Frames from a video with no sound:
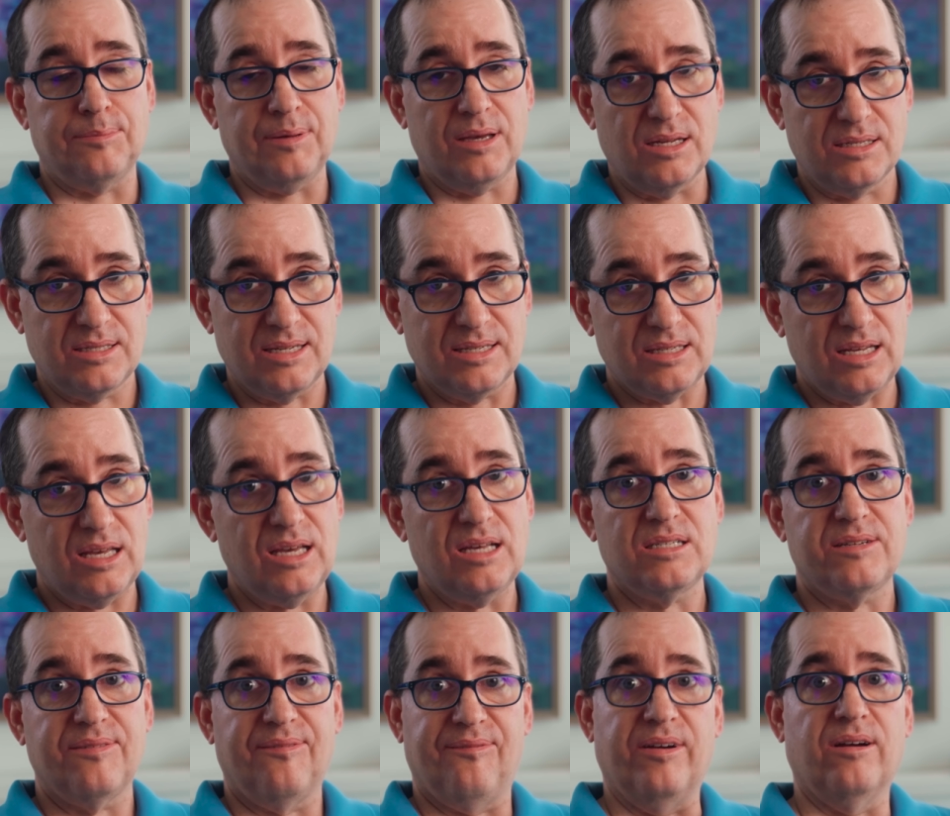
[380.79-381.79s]
because this
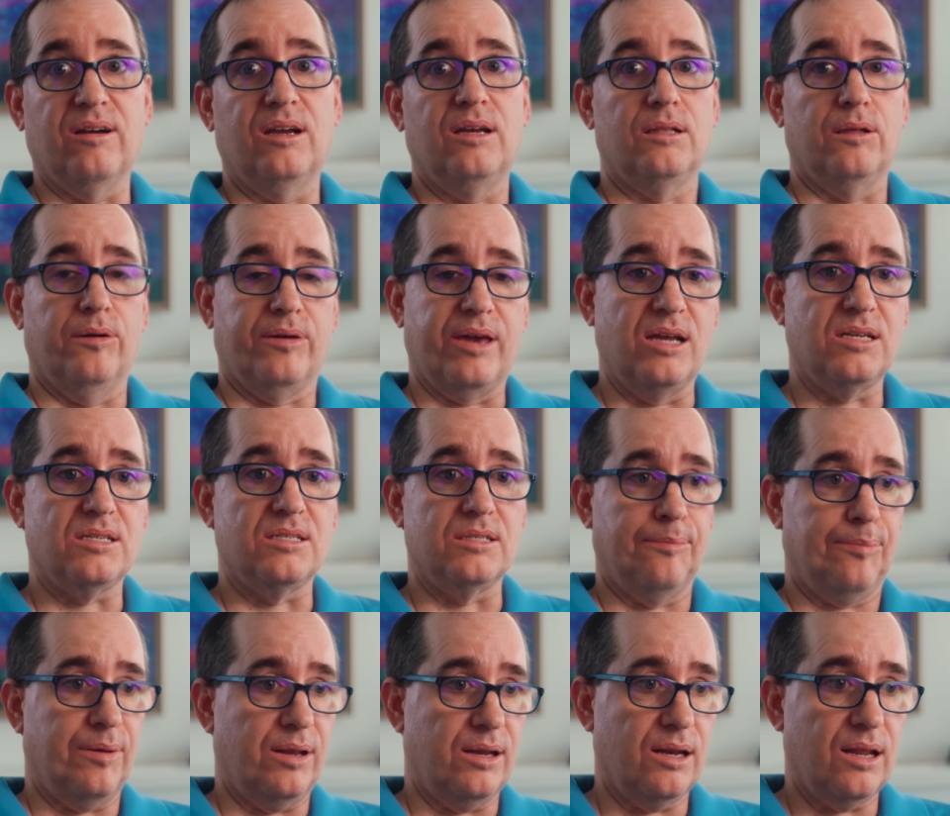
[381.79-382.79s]
is very location
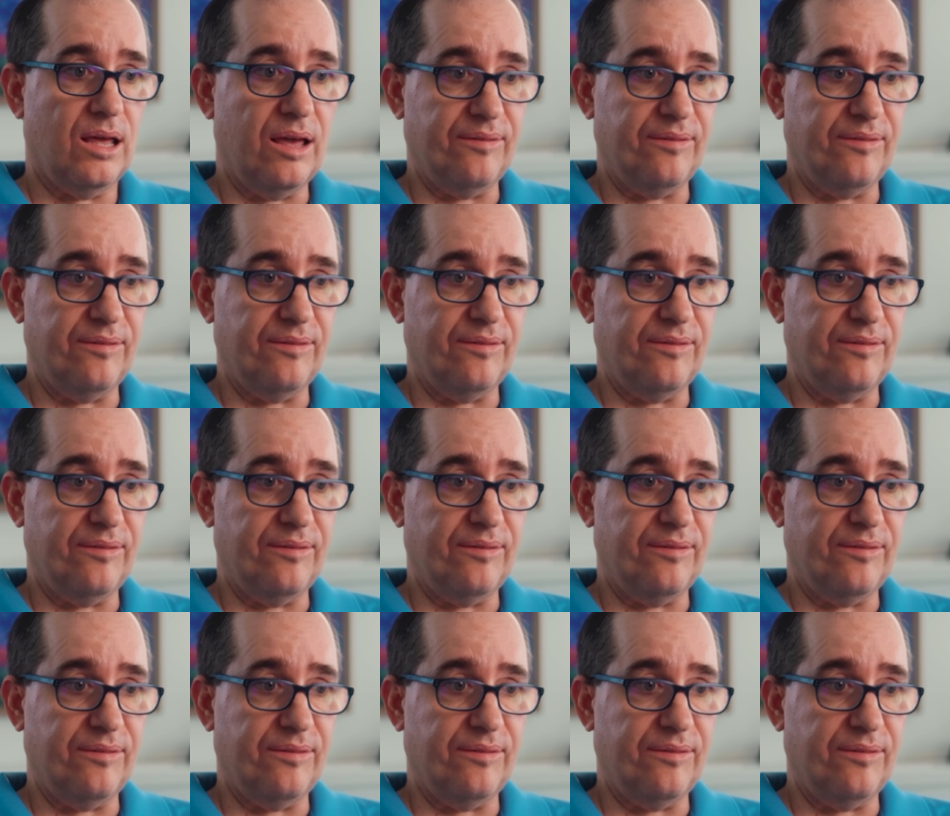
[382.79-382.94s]
dependent.